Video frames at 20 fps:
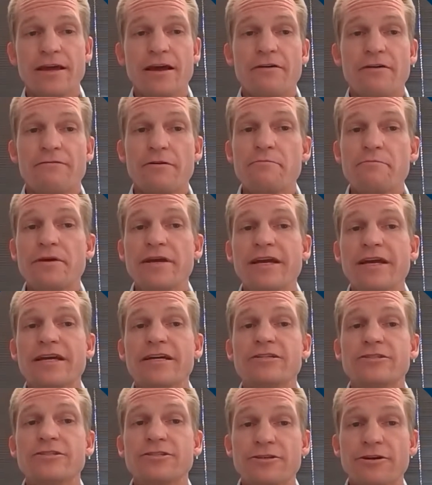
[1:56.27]
from being
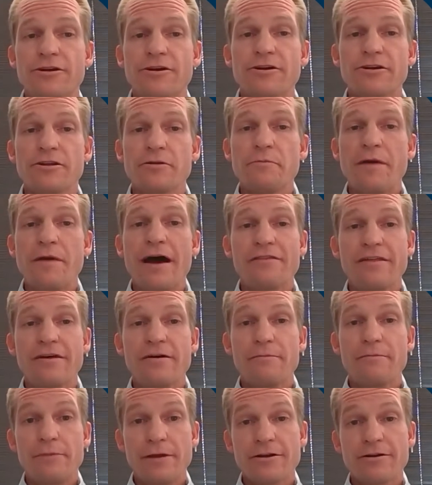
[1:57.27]
concerned about the
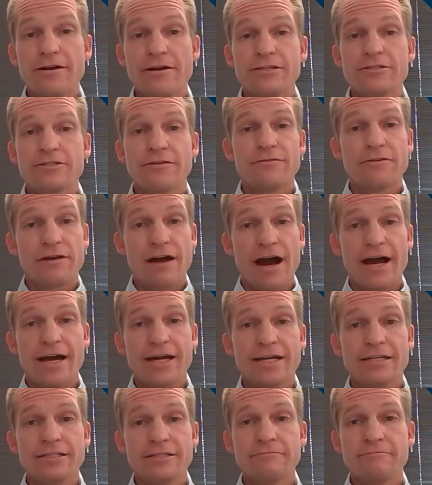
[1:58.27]
appearance of their
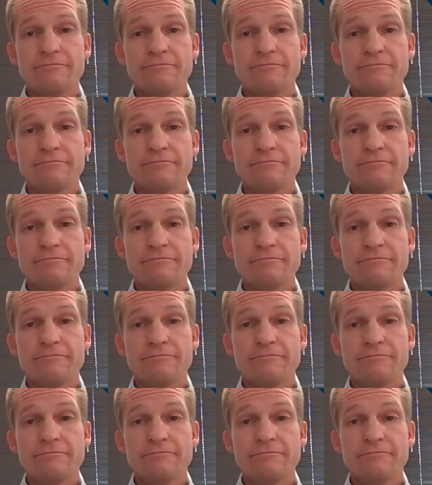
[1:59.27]
eyes